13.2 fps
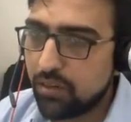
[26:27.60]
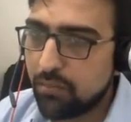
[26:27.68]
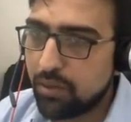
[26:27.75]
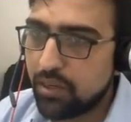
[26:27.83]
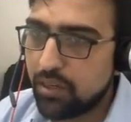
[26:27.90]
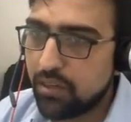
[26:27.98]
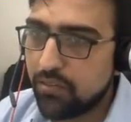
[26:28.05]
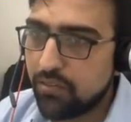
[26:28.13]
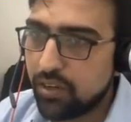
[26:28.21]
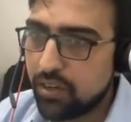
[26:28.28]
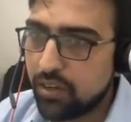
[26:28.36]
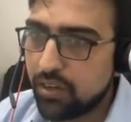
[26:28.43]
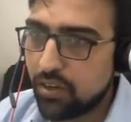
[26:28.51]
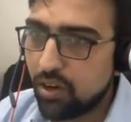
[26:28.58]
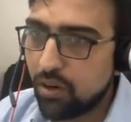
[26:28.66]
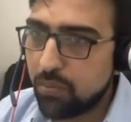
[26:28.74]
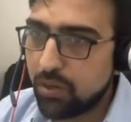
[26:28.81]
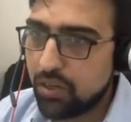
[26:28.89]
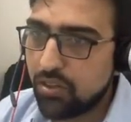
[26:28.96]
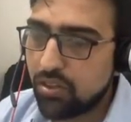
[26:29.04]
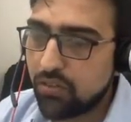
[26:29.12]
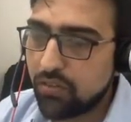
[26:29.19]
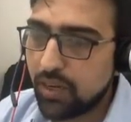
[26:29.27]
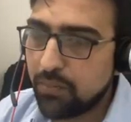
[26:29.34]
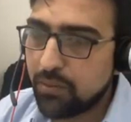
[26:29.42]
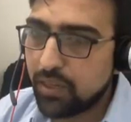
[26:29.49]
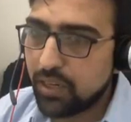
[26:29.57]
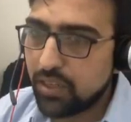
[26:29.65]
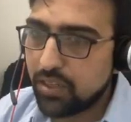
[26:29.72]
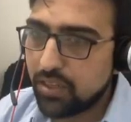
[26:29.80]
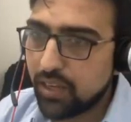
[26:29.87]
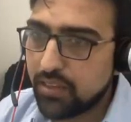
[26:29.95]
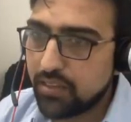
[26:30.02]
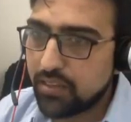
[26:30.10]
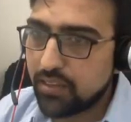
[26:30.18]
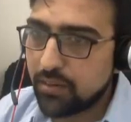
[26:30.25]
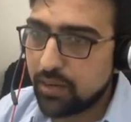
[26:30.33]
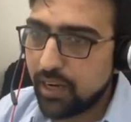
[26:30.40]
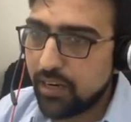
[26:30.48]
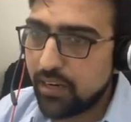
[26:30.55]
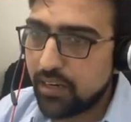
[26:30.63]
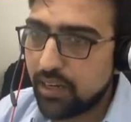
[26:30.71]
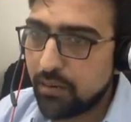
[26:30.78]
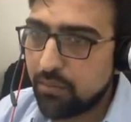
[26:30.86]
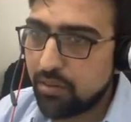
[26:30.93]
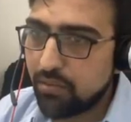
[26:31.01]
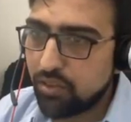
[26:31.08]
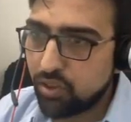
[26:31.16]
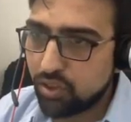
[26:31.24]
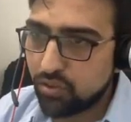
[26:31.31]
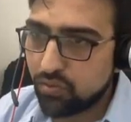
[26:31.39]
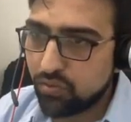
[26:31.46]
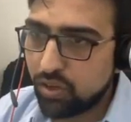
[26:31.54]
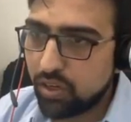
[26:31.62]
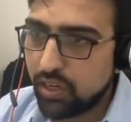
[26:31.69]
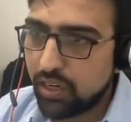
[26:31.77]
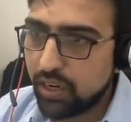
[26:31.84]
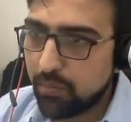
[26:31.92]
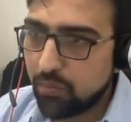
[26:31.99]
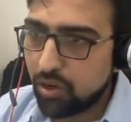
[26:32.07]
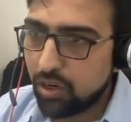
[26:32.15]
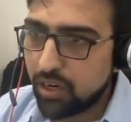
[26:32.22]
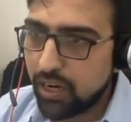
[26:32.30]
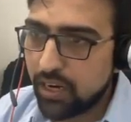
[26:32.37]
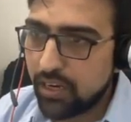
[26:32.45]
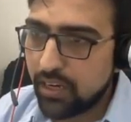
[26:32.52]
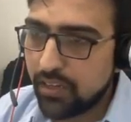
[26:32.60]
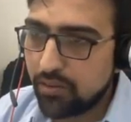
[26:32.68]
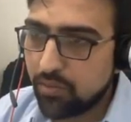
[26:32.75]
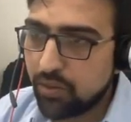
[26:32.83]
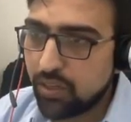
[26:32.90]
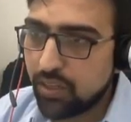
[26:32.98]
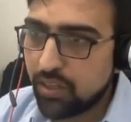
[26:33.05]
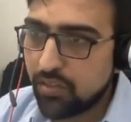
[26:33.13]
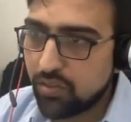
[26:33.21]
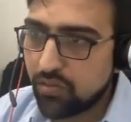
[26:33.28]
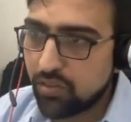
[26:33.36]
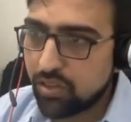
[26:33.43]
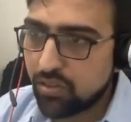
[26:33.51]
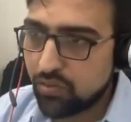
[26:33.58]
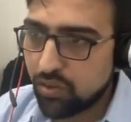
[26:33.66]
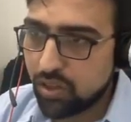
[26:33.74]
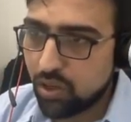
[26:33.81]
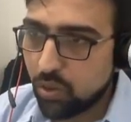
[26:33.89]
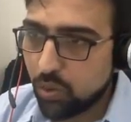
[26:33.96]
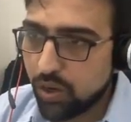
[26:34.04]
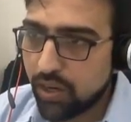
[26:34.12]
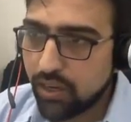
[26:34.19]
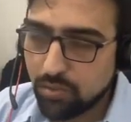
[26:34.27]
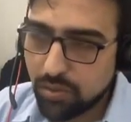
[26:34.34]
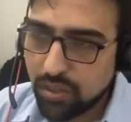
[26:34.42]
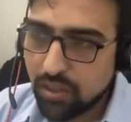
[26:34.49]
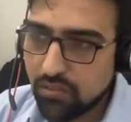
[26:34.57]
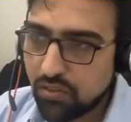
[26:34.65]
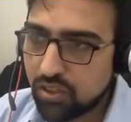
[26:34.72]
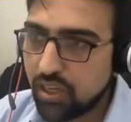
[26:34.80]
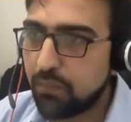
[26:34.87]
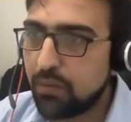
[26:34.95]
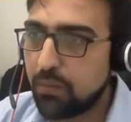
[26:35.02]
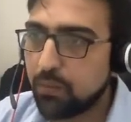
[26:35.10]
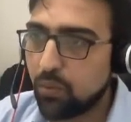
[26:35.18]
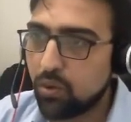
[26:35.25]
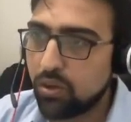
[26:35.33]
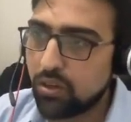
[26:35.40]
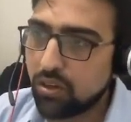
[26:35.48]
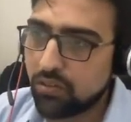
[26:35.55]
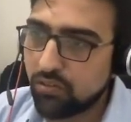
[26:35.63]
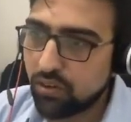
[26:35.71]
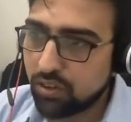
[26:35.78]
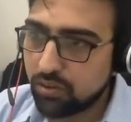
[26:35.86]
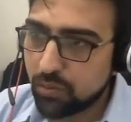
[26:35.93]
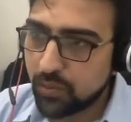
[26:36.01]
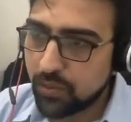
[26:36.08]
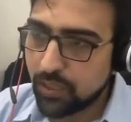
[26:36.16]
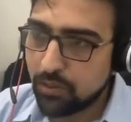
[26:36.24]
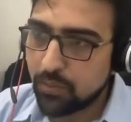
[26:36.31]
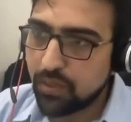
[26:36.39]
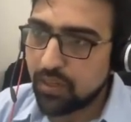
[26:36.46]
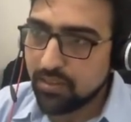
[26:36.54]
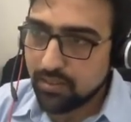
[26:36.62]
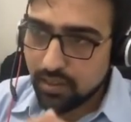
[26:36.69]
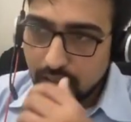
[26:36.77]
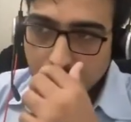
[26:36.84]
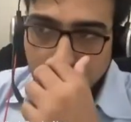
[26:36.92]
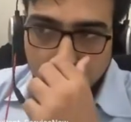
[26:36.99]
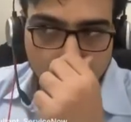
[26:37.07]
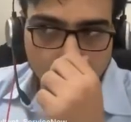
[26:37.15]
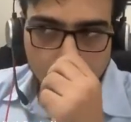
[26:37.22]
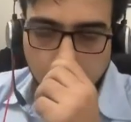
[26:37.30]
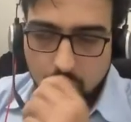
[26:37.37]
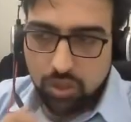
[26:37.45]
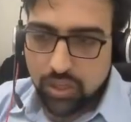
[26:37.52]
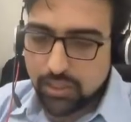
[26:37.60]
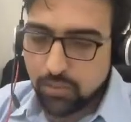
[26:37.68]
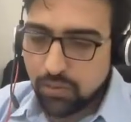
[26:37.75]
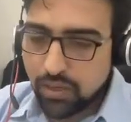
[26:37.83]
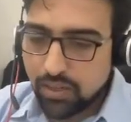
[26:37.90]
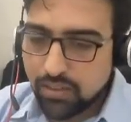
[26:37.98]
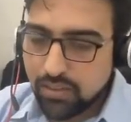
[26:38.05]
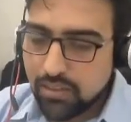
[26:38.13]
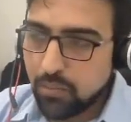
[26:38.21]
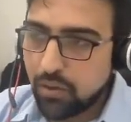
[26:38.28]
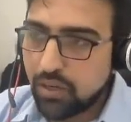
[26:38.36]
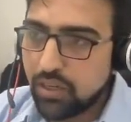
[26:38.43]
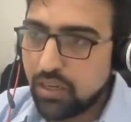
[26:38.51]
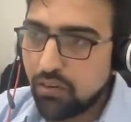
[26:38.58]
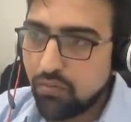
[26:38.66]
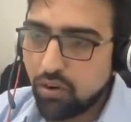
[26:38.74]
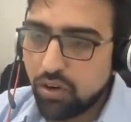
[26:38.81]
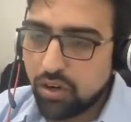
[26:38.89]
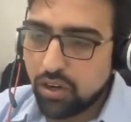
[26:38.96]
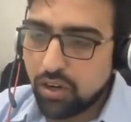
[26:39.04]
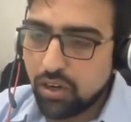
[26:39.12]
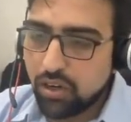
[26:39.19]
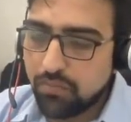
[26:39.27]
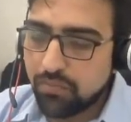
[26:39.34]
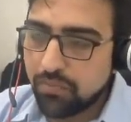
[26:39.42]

build different components of an application, as in add a table which is for a data model, add an experience which is for a UI experience, which can be a portal or a workspace experience. Portal experience is typically for a